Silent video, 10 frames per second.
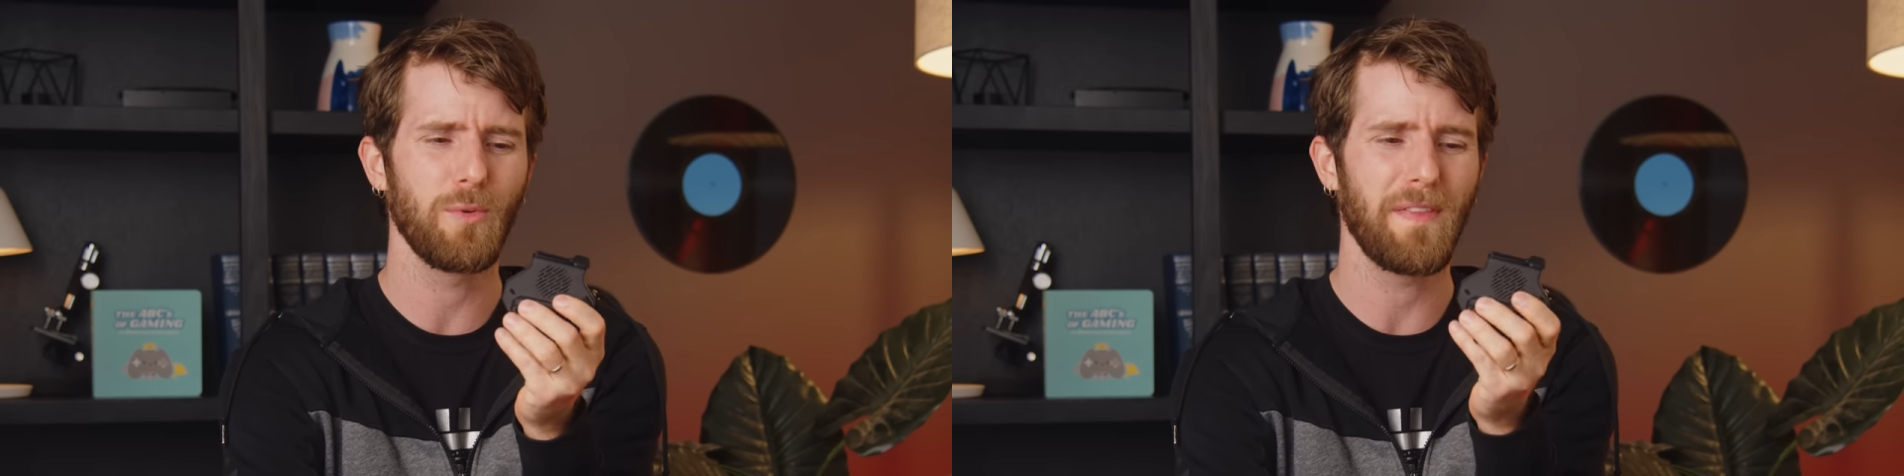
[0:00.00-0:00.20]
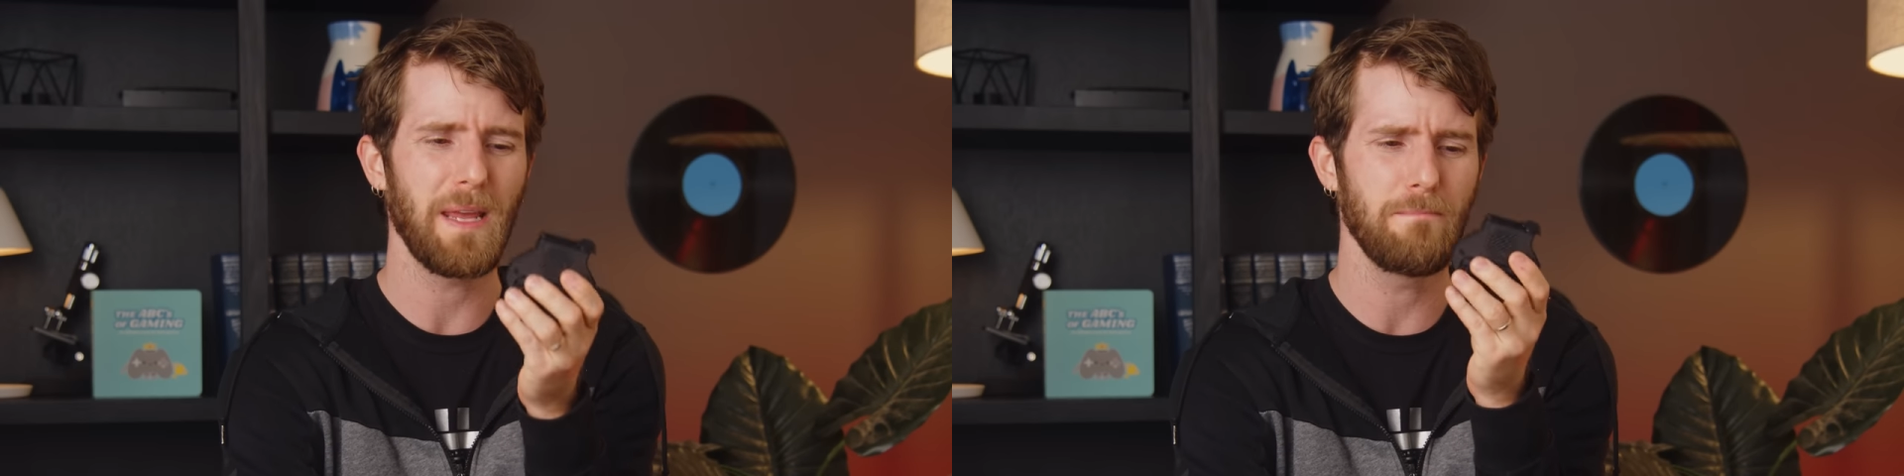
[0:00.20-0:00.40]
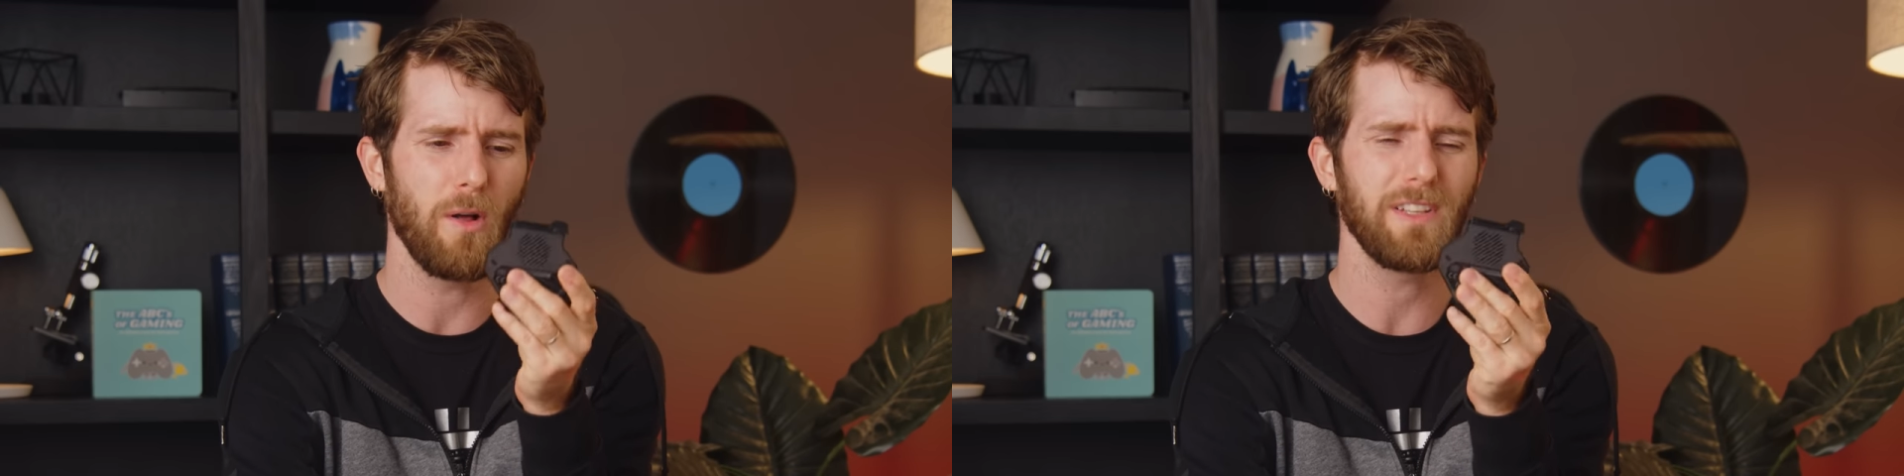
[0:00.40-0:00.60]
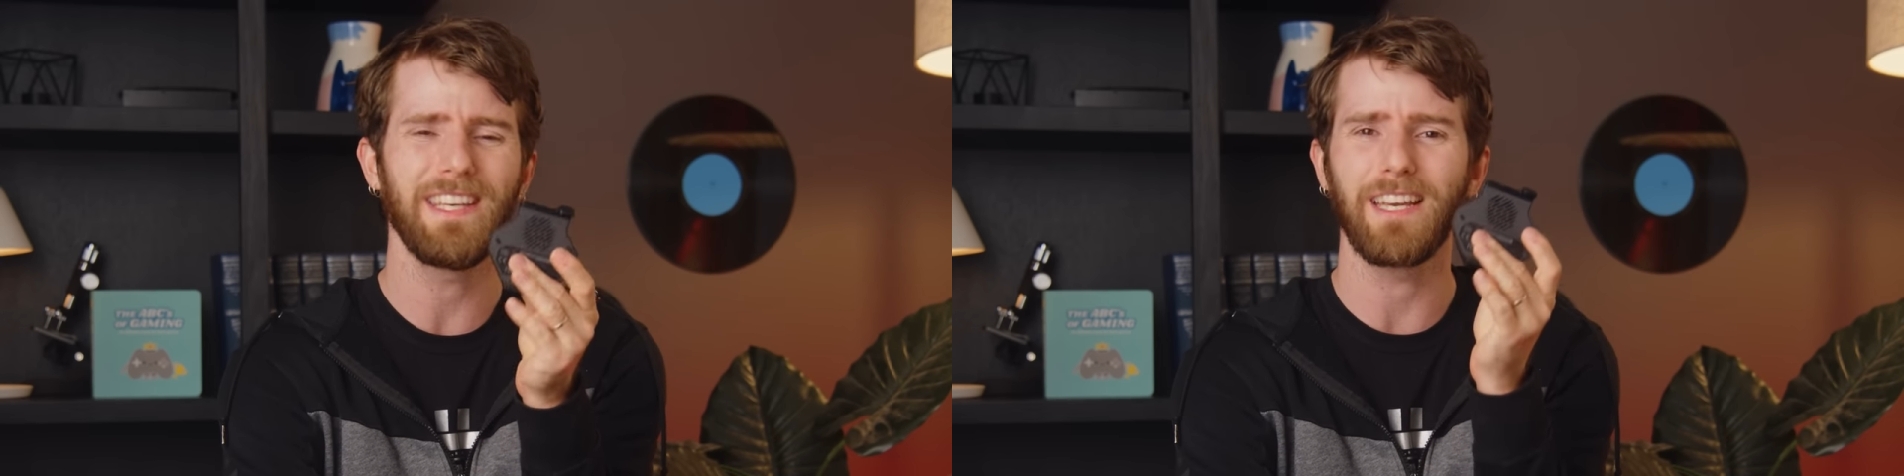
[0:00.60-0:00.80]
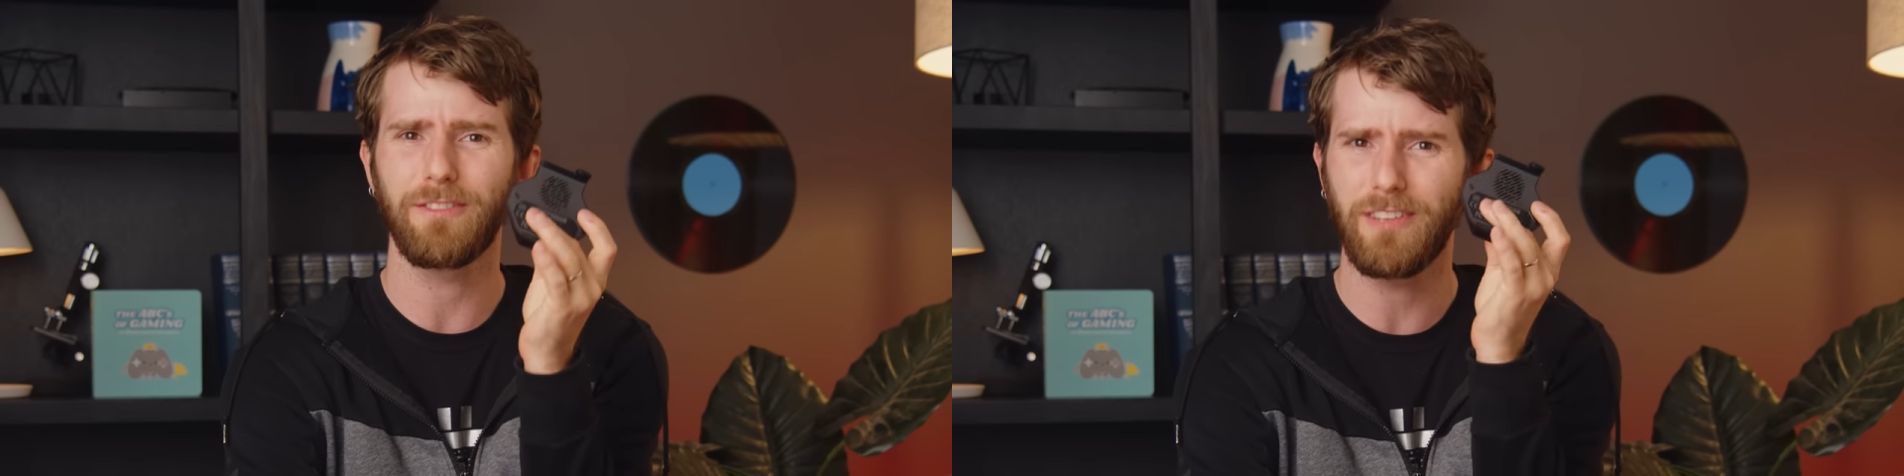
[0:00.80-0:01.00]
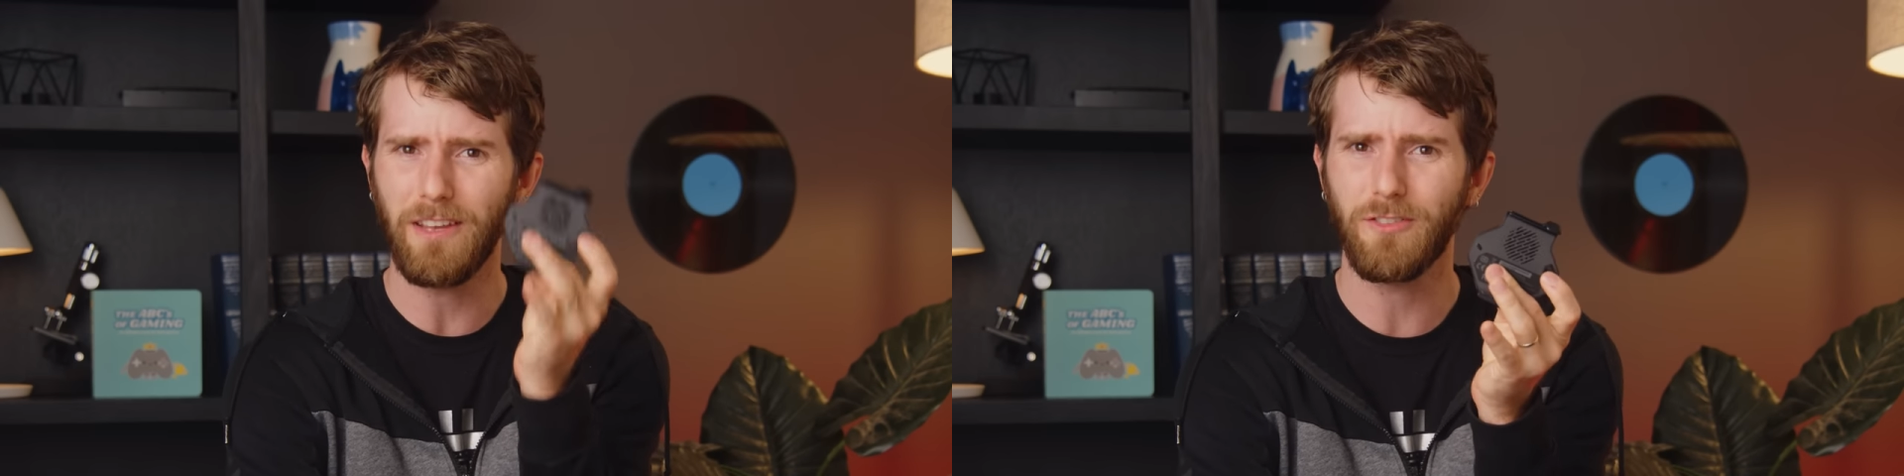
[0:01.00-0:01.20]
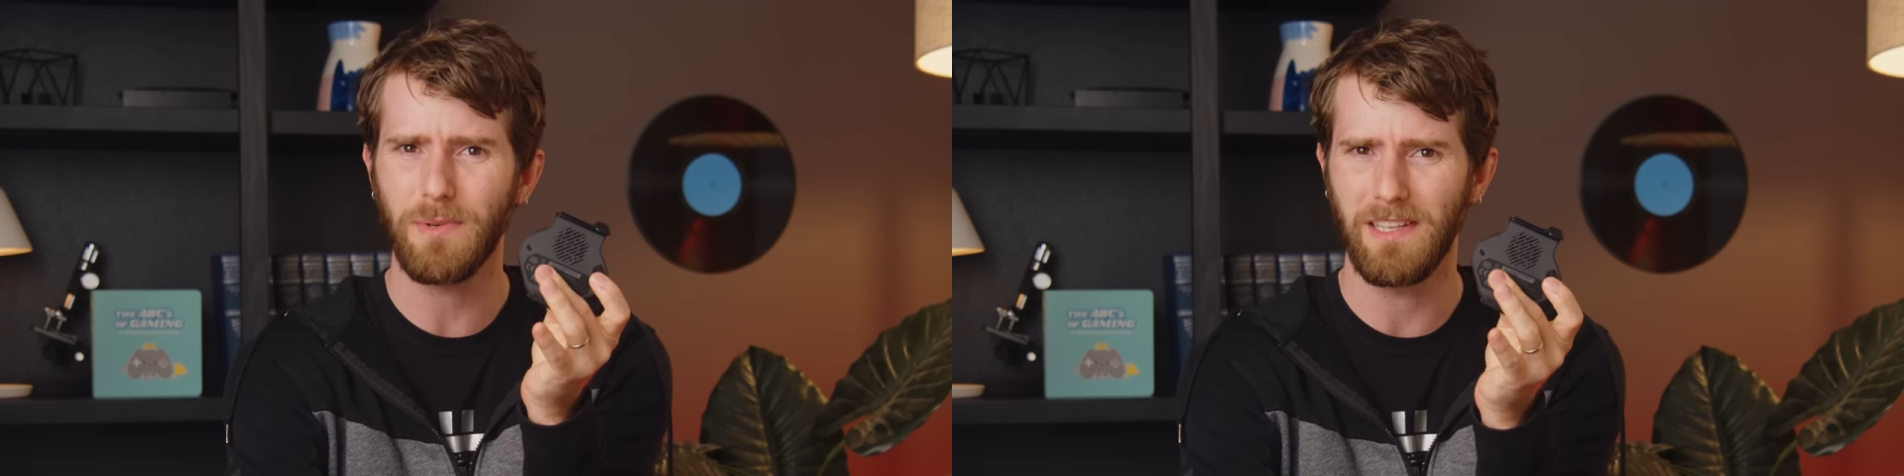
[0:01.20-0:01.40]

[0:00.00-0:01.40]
with a bulky accessory